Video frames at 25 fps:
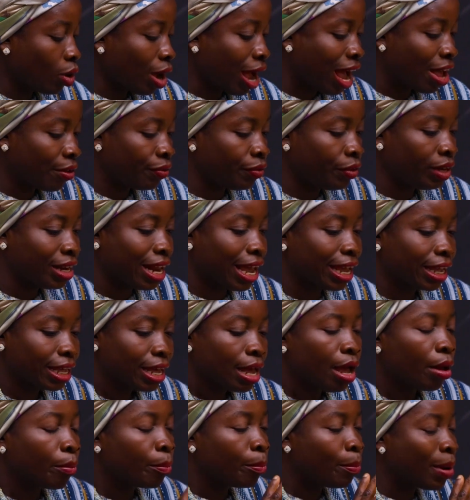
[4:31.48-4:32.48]
I feel like,
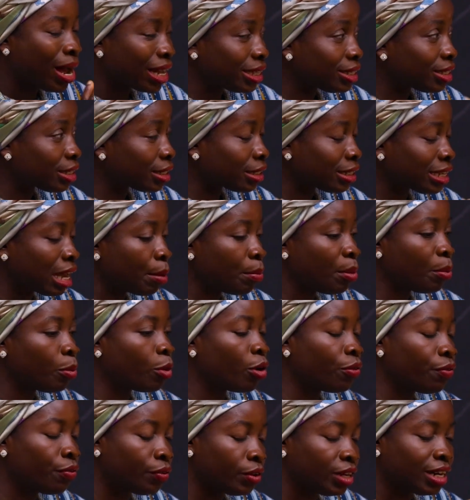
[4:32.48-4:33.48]
but some people
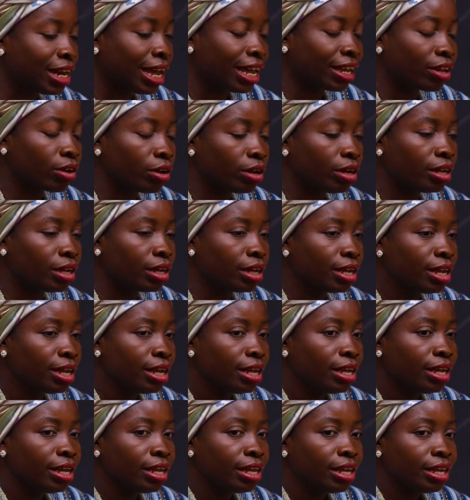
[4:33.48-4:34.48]
feel like
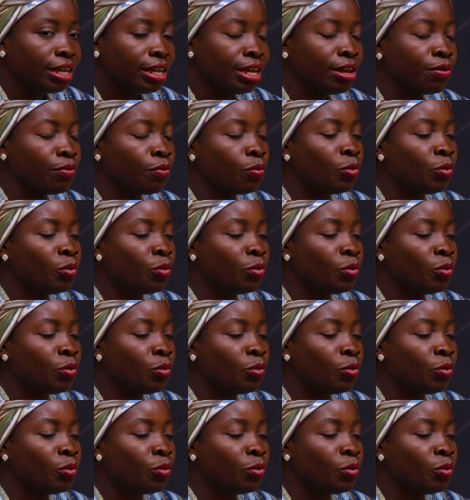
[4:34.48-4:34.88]
if we